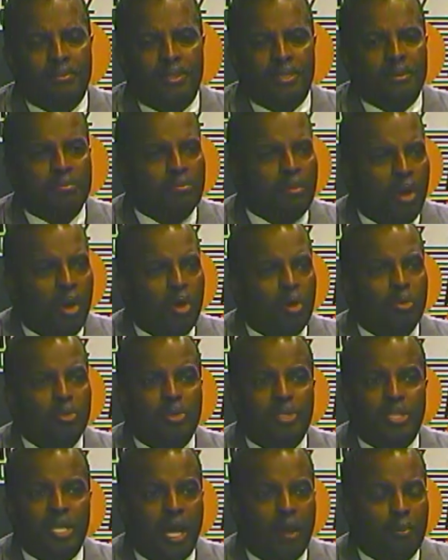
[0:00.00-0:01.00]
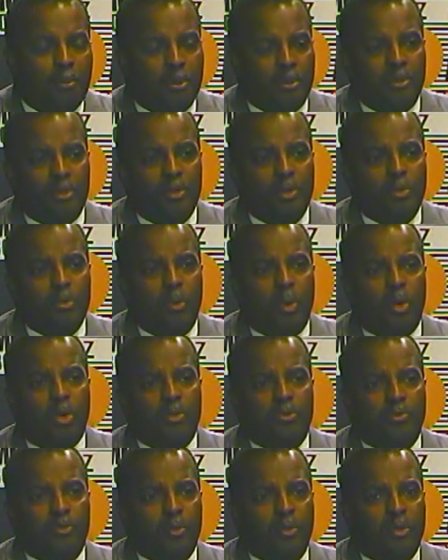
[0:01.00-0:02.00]
Simone Shepard, who
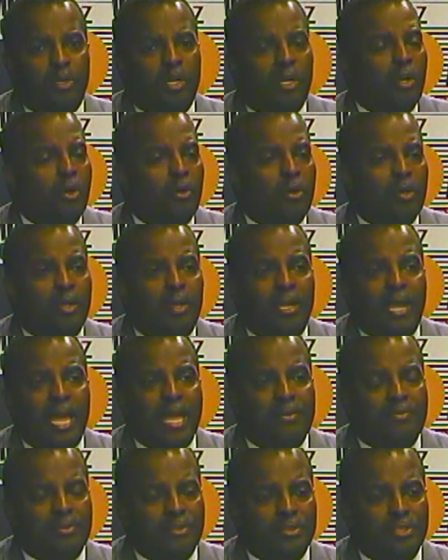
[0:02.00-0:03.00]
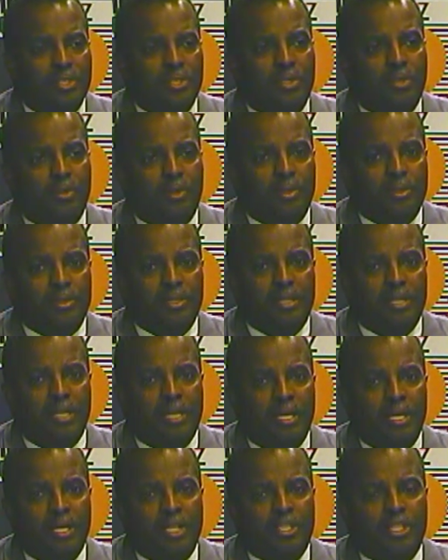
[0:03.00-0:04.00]
works for Colonial Life Insurance.
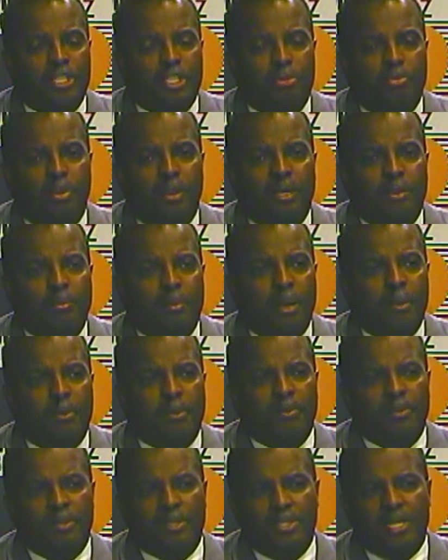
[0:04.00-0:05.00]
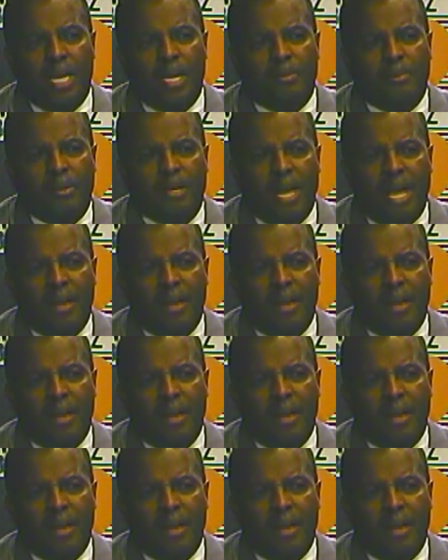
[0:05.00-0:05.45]
She's been a member of the chamber